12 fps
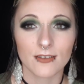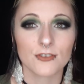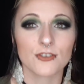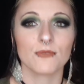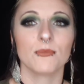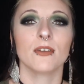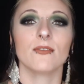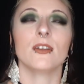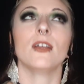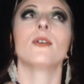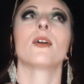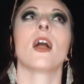There should be a
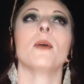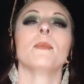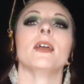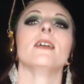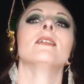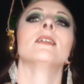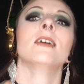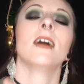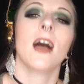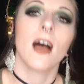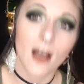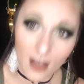video coming.
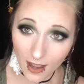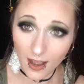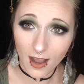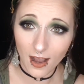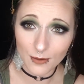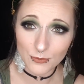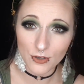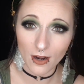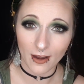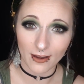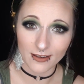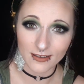I'm
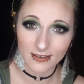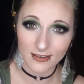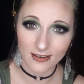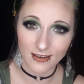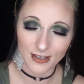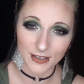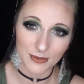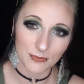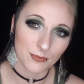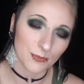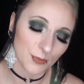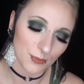trying. I
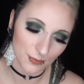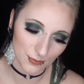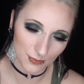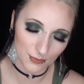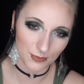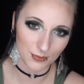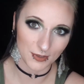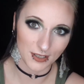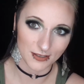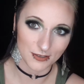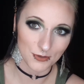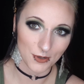
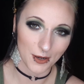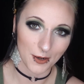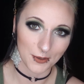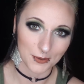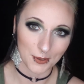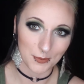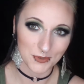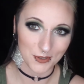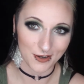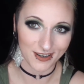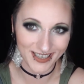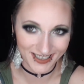need to try harder. I'm
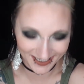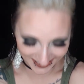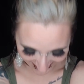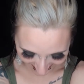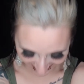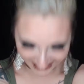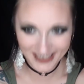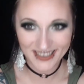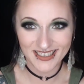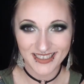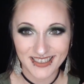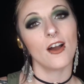sorry.
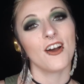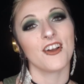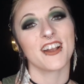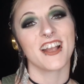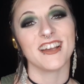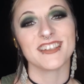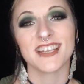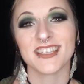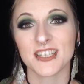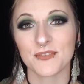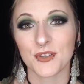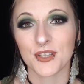Alright guys, that's
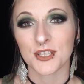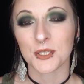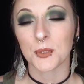it for this